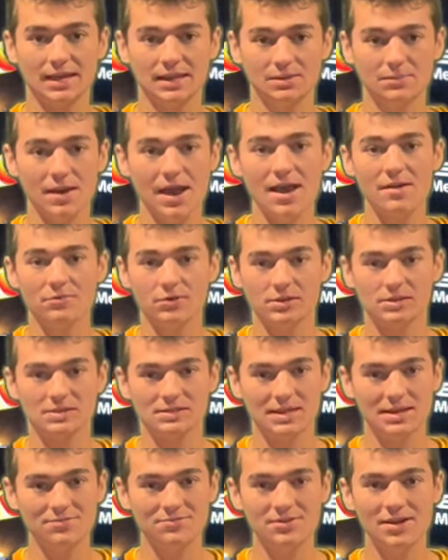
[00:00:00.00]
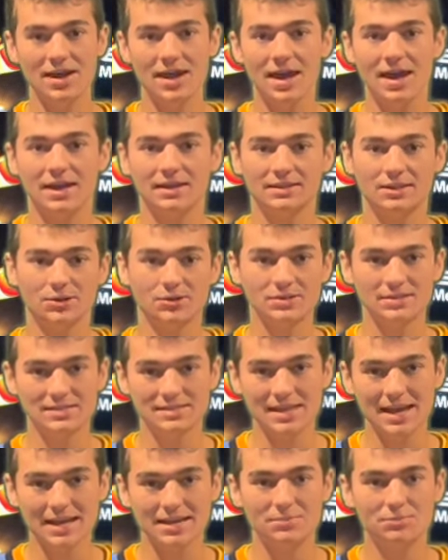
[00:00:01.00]
And the Mavericks, they're in
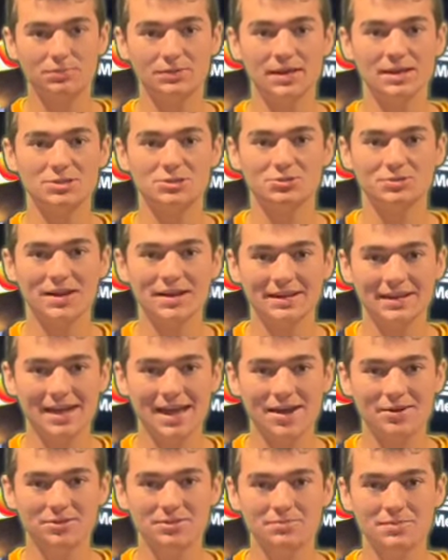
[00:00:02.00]
2nd place right now in